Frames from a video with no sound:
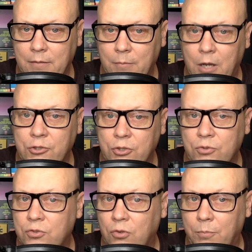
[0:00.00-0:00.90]

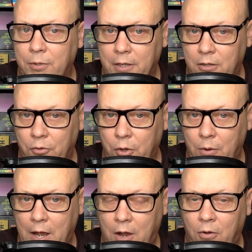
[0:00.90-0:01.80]
Menjou's sort of political
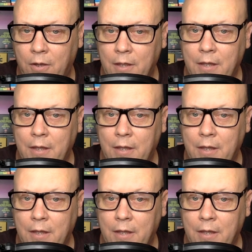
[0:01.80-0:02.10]
know-how